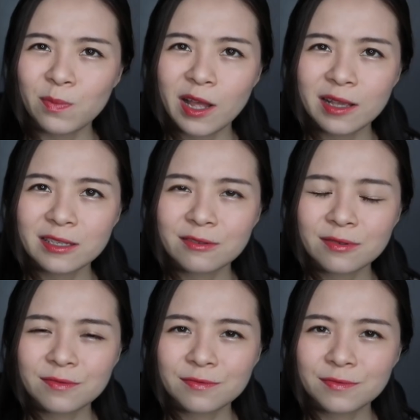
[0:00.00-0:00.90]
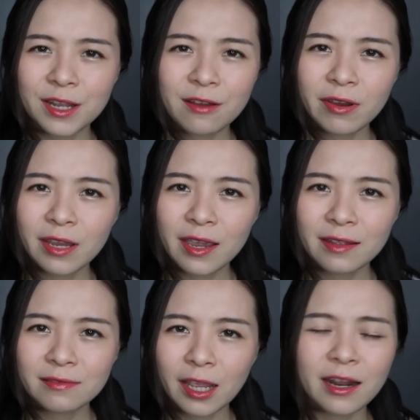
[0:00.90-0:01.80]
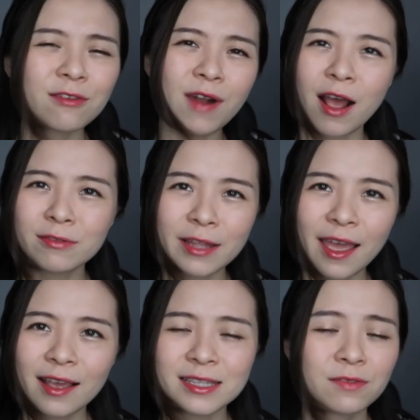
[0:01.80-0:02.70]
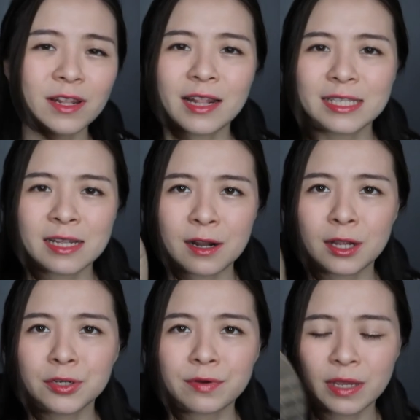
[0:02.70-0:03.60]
plus 80 ringgit, around there. It's definitely less than 100